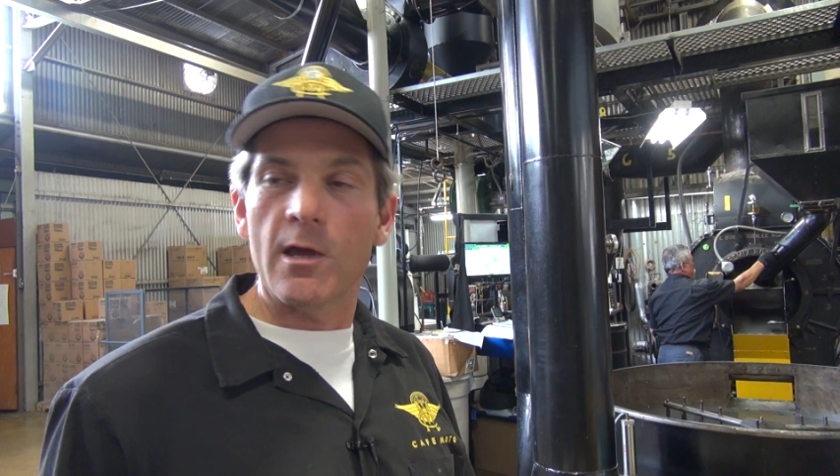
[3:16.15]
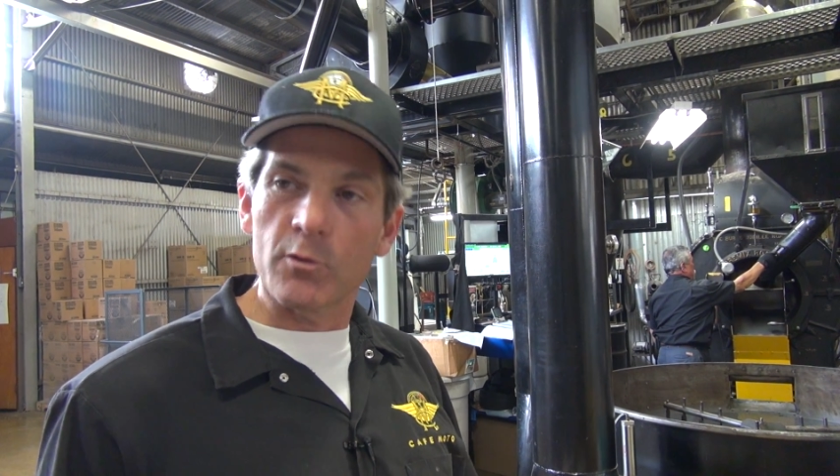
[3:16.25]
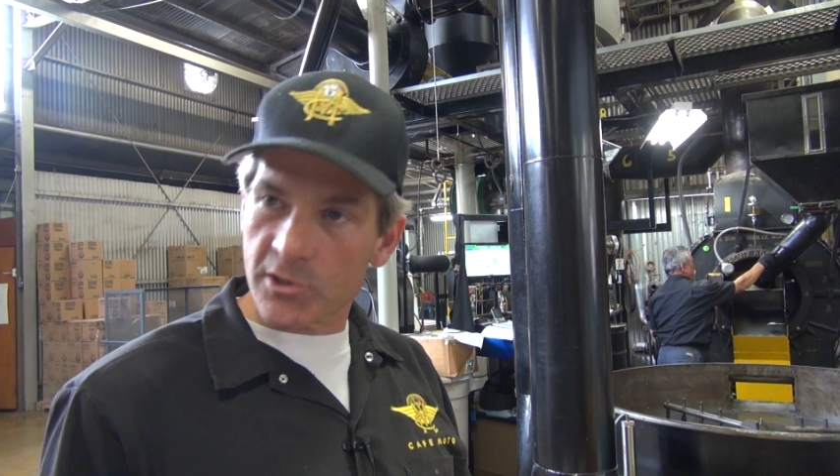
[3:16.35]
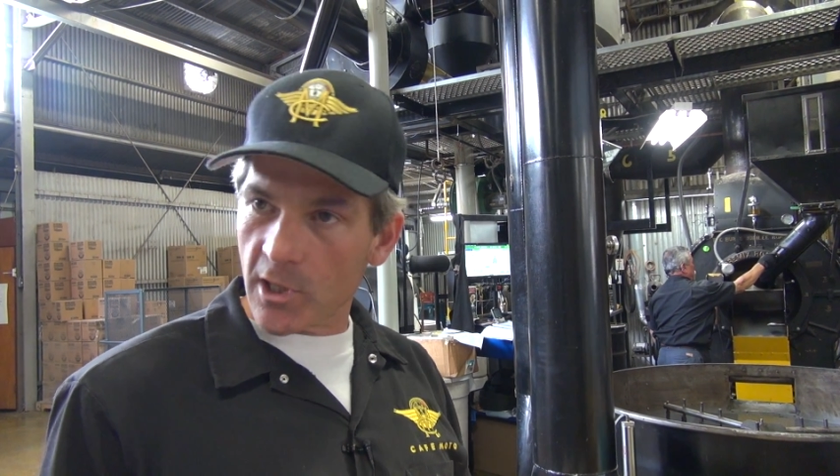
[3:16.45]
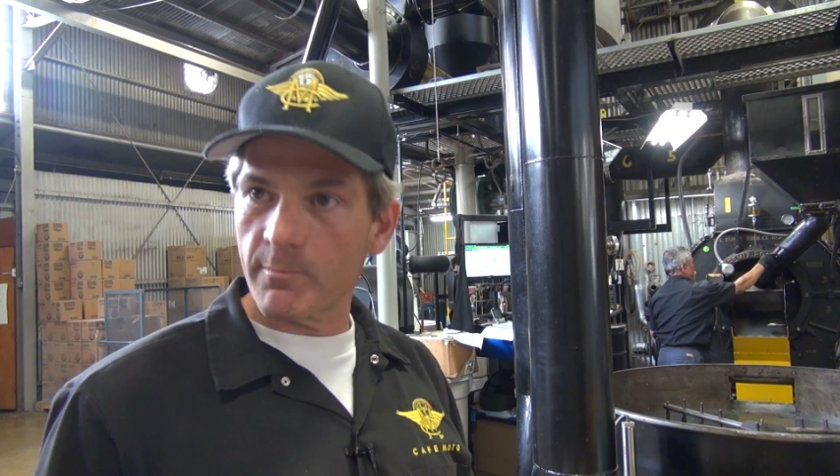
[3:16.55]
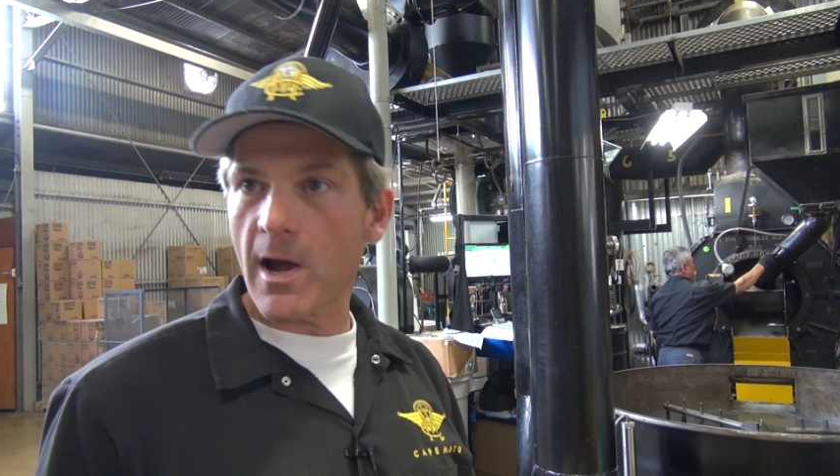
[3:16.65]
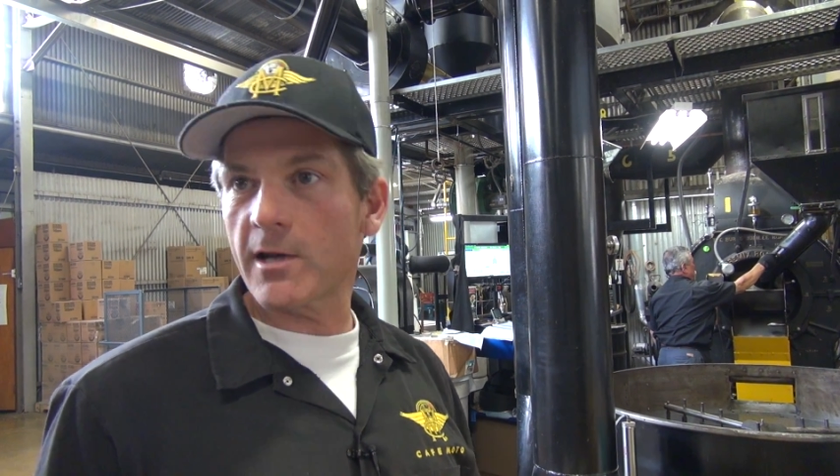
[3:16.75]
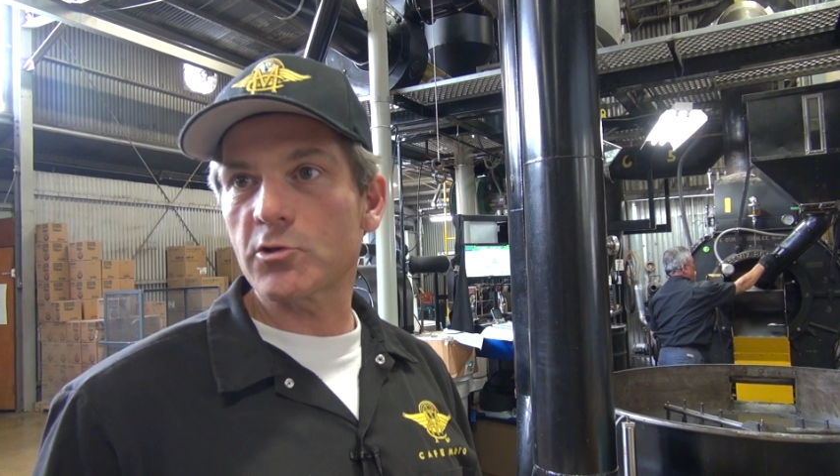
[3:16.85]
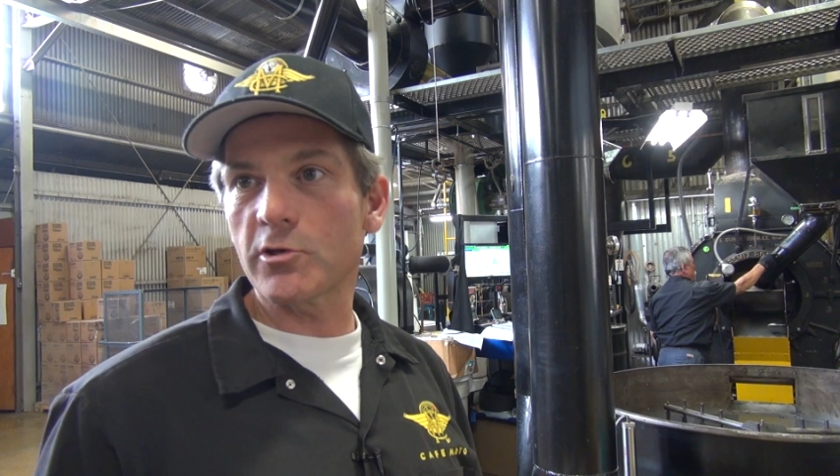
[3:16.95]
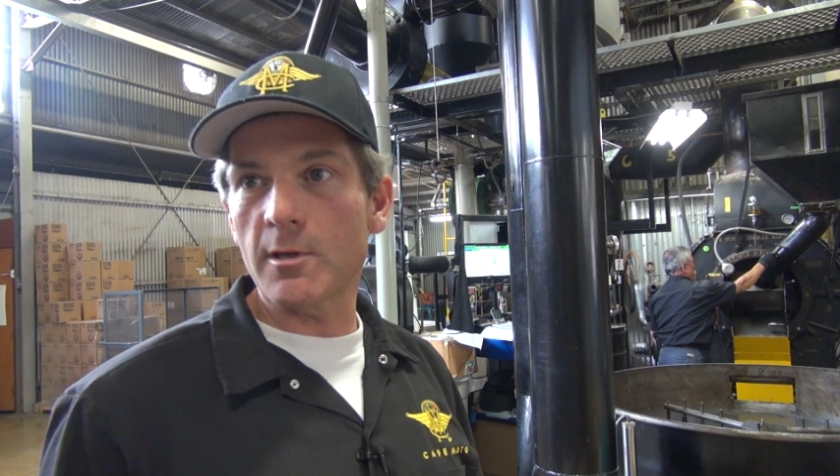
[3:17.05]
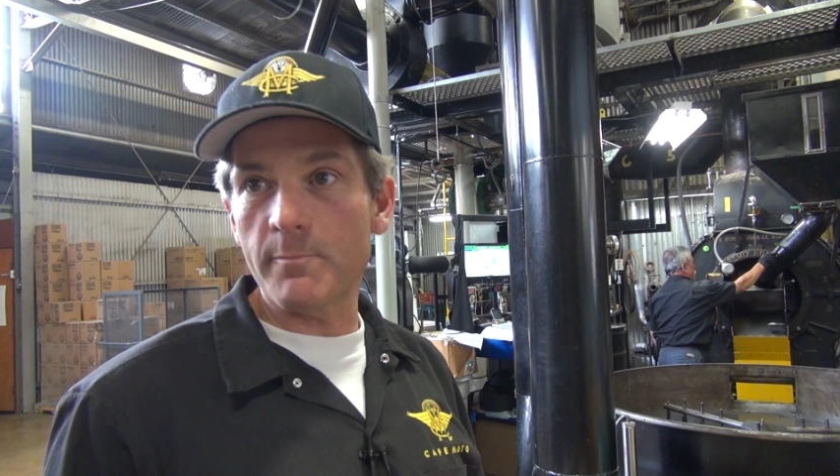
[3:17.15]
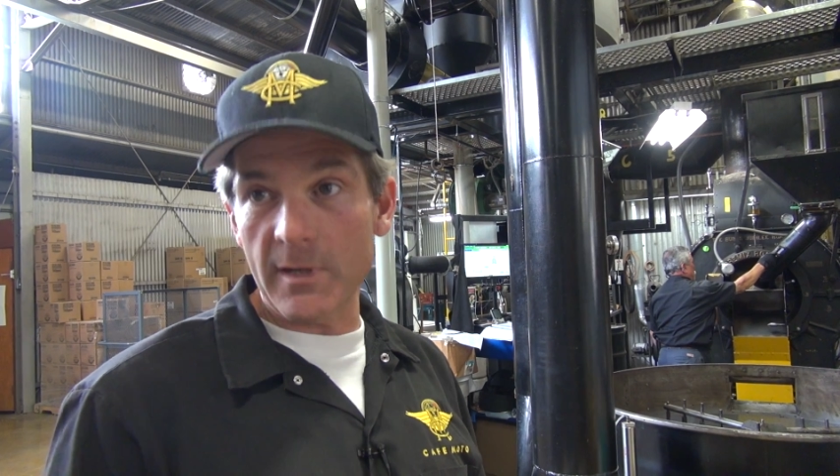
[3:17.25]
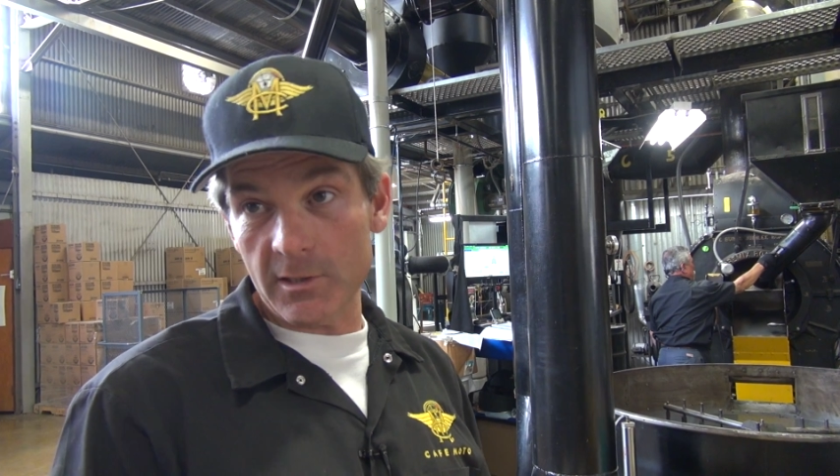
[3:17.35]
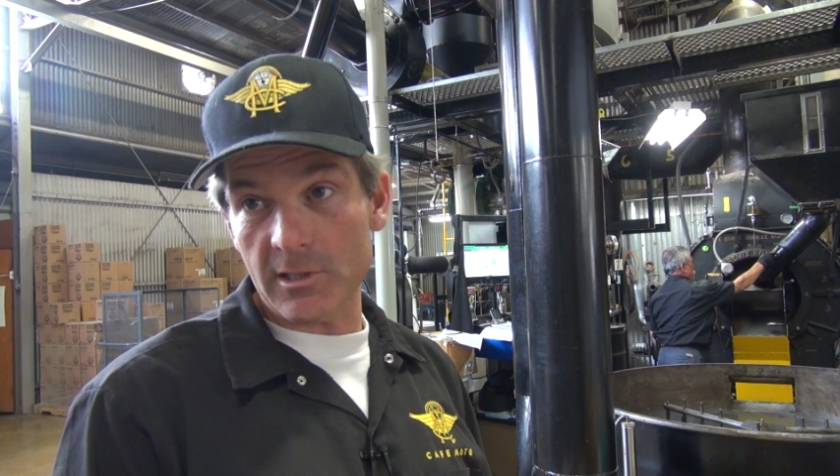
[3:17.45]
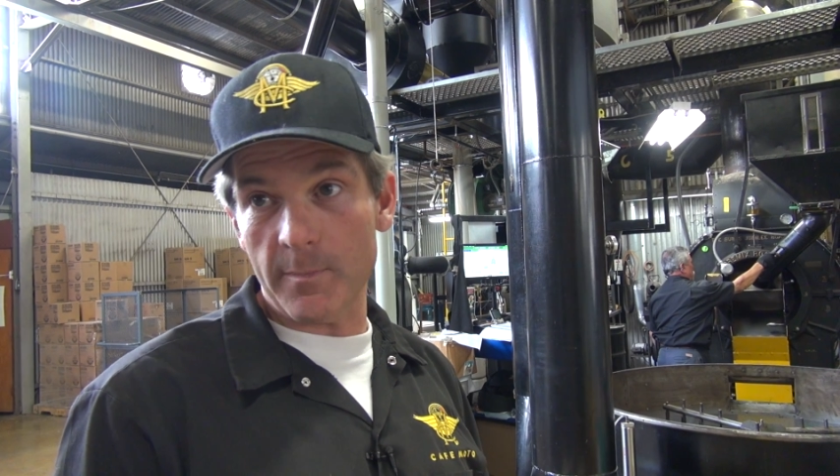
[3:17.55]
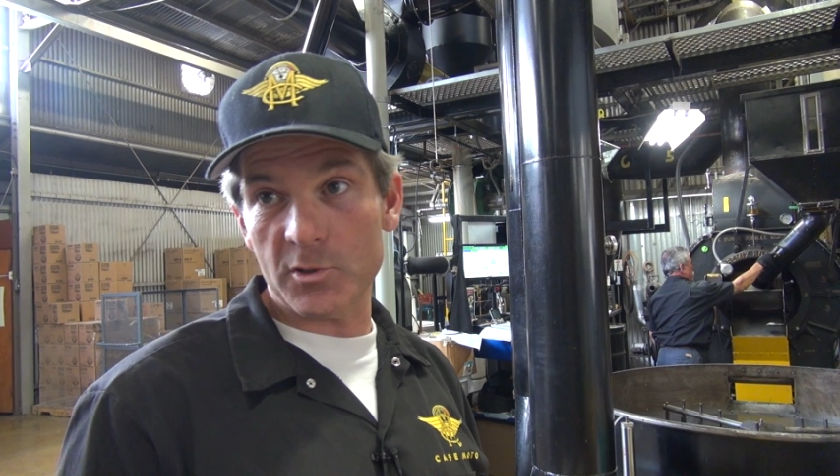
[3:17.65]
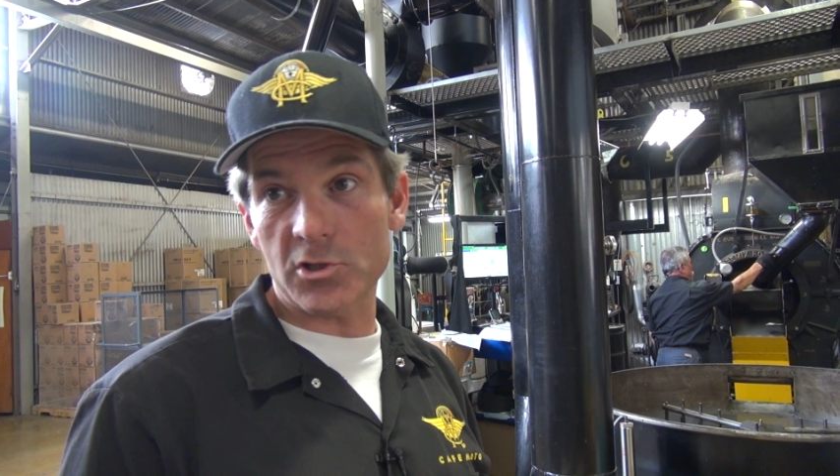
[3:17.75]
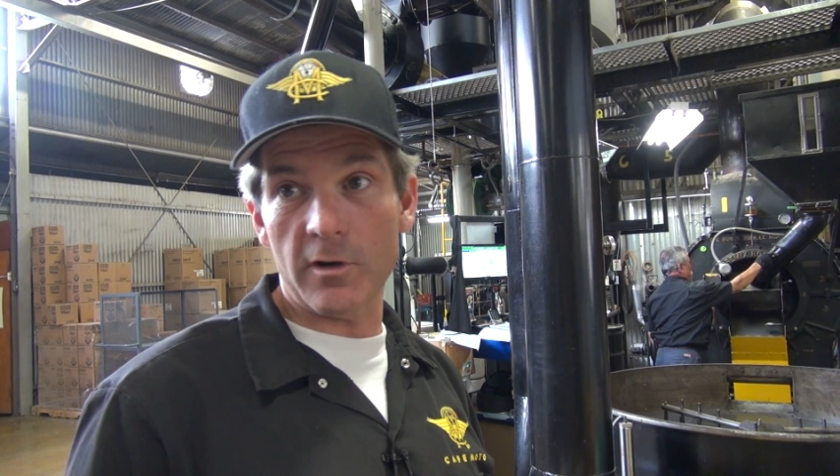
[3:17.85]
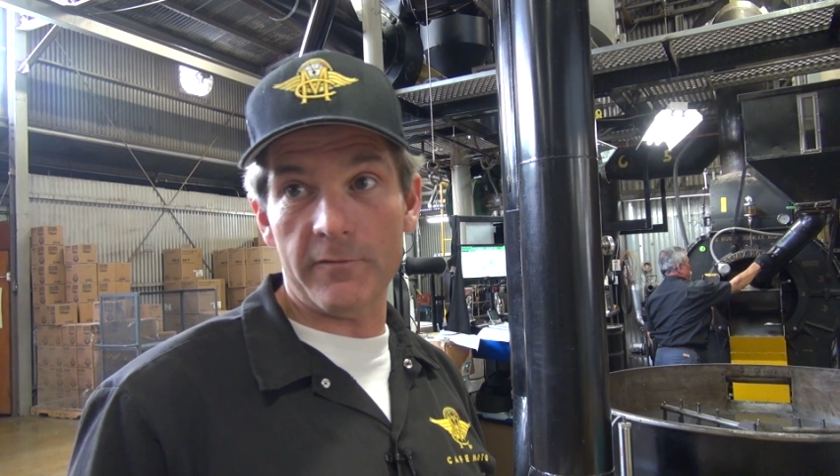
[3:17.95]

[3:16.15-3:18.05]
We'll start monitoring the bean temperature